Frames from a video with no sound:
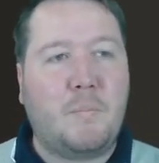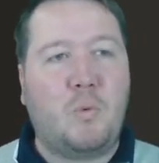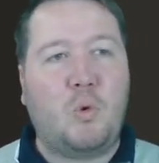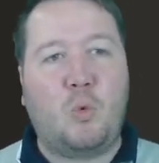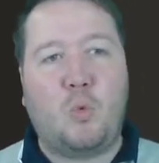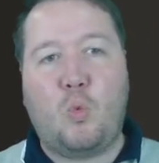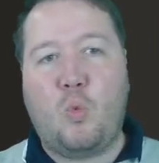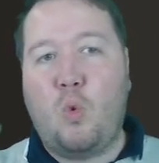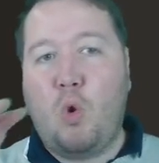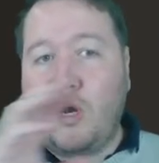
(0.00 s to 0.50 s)

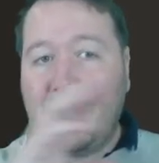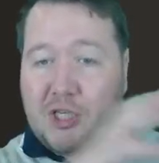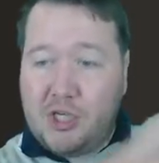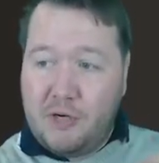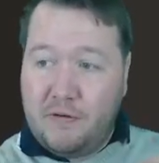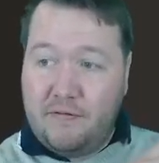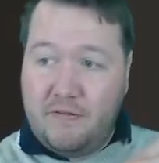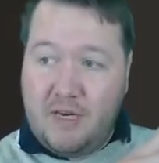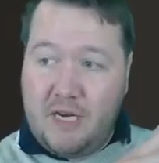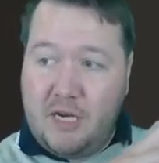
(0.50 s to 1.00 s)
watch
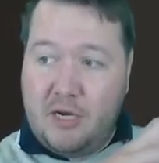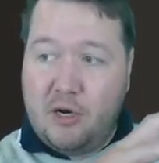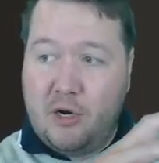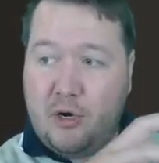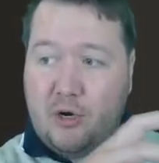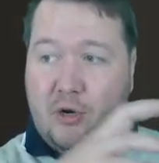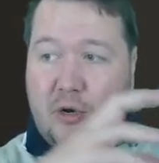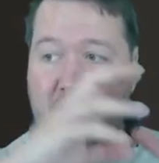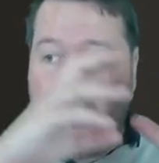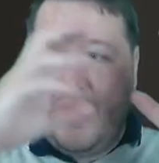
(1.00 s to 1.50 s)
a
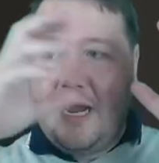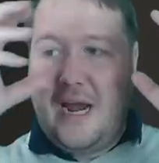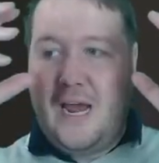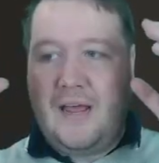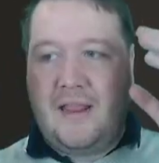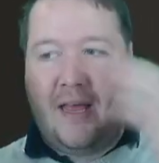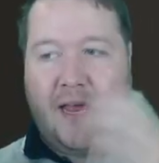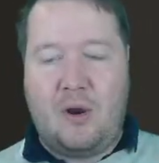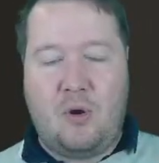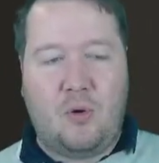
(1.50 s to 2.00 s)
video
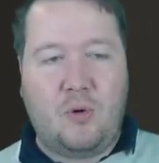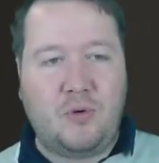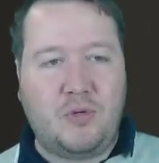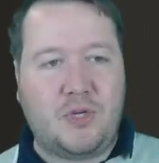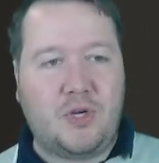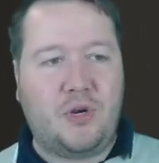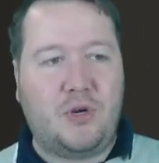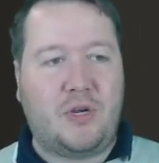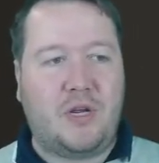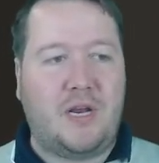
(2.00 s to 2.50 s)
and then
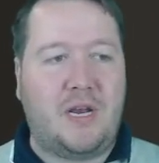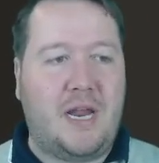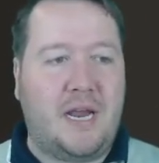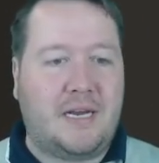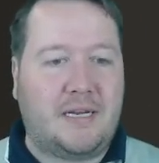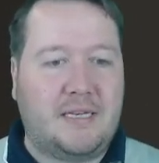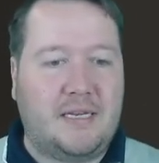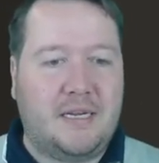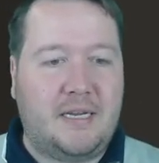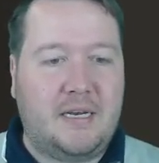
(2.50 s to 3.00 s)
also
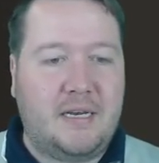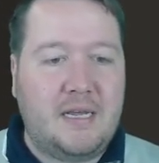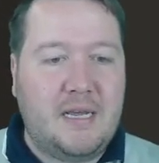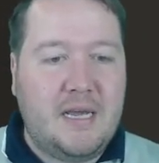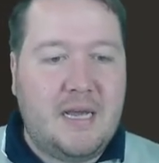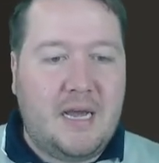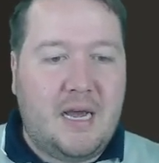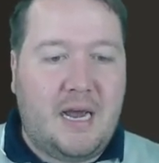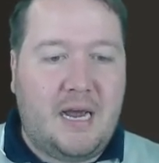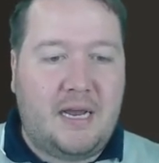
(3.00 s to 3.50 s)
connect it,
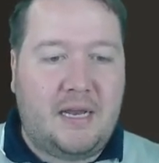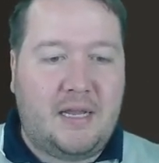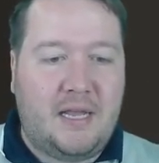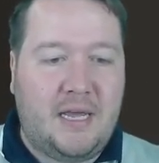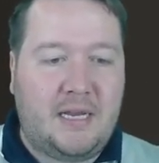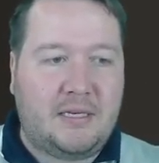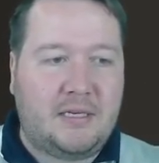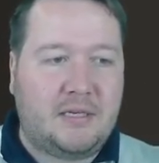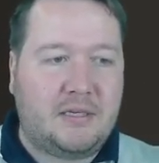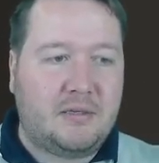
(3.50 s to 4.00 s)
and
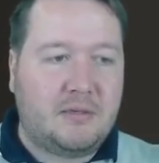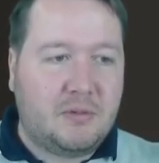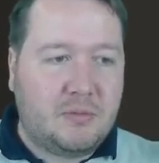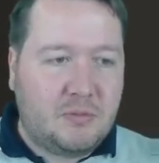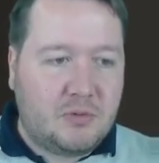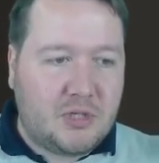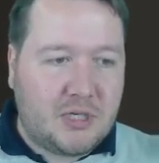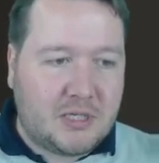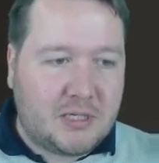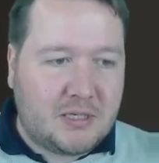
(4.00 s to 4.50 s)
then
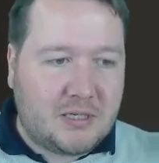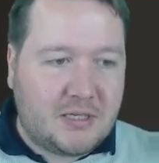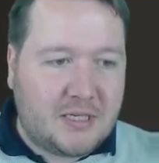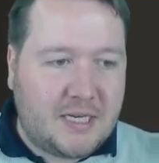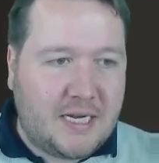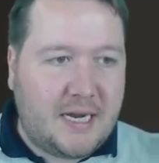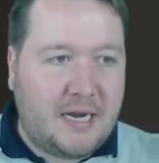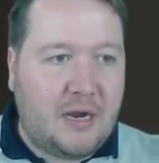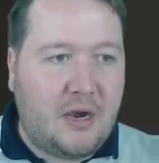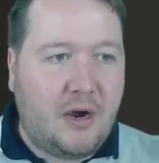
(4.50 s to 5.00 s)
just
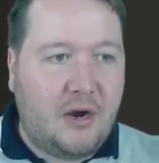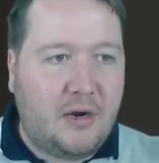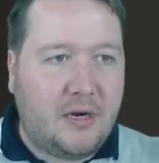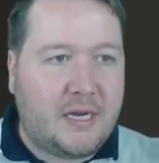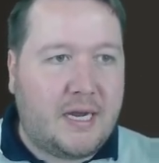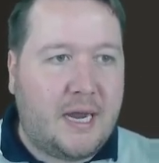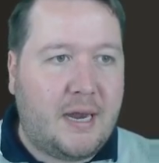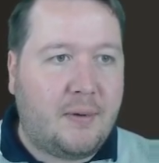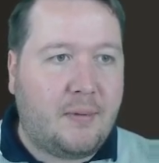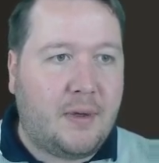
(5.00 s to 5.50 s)
see,
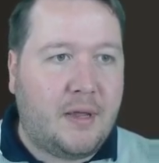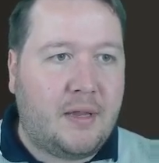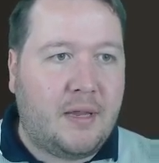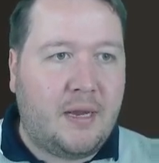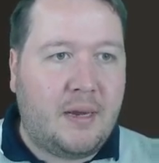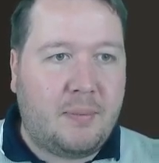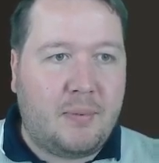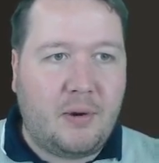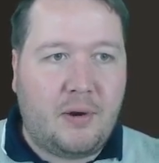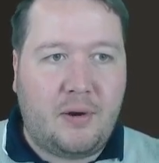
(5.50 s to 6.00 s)
okay, when
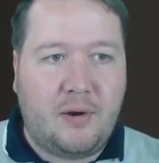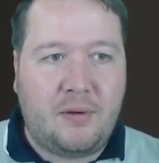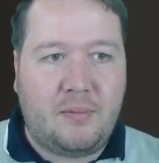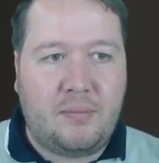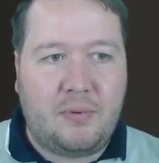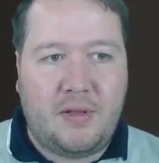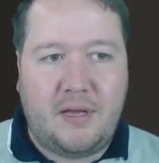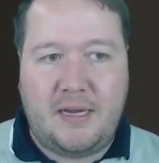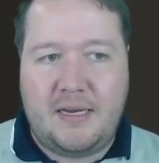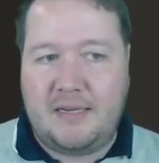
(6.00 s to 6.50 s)
the
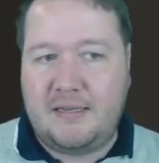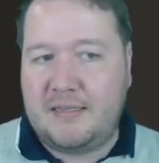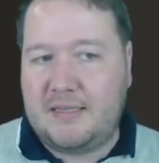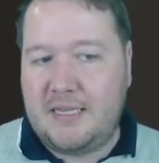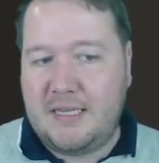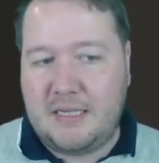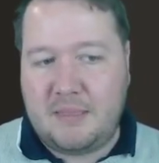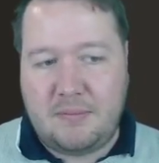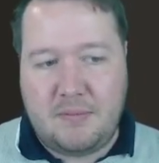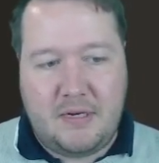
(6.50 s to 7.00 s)
opponent plays
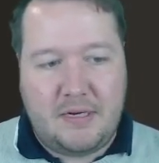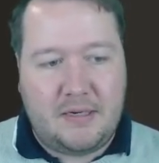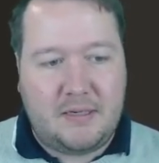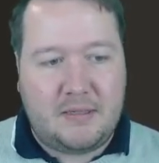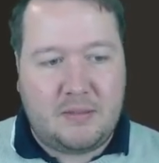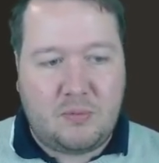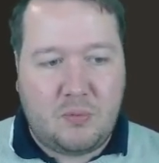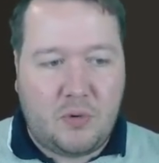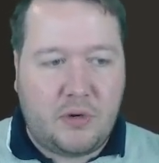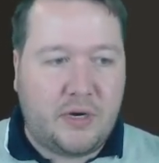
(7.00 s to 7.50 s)
this
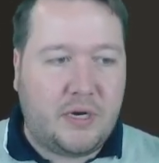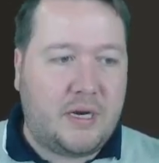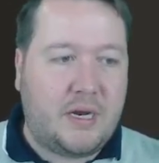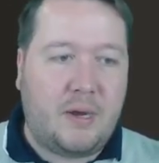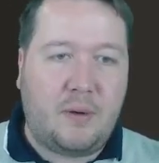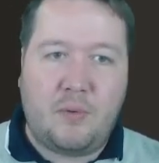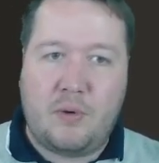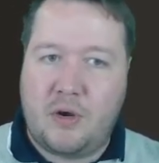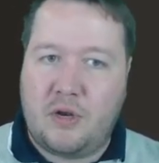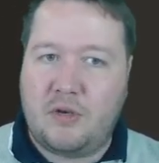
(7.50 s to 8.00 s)
piece, what did
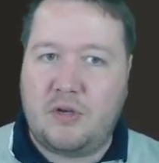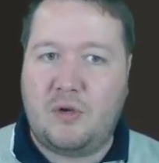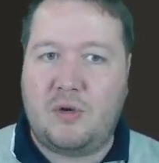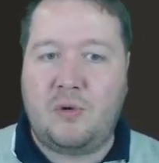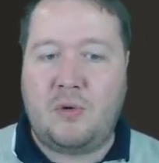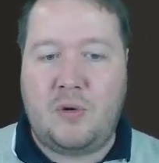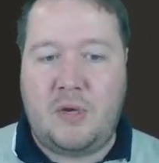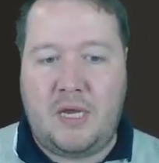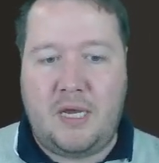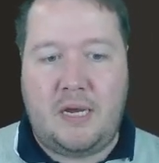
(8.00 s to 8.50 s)
I want to
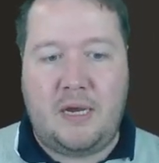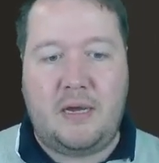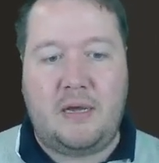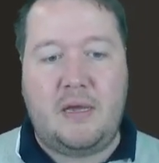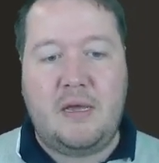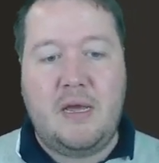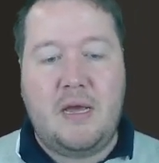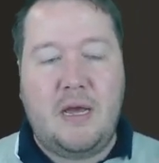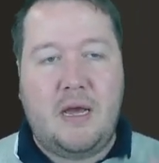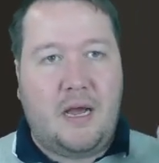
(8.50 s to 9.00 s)
do here?
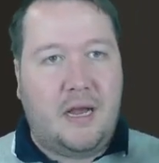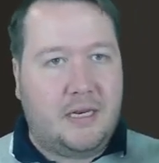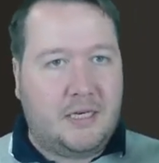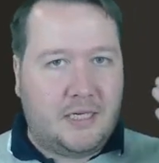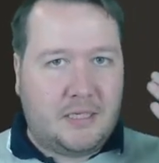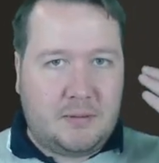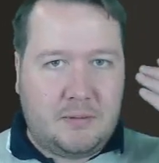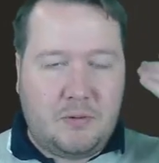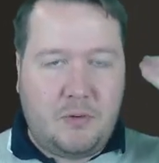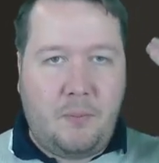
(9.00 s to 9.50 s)
And
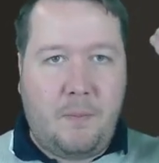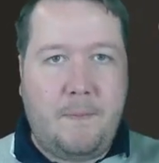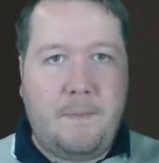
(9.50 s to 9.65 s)
just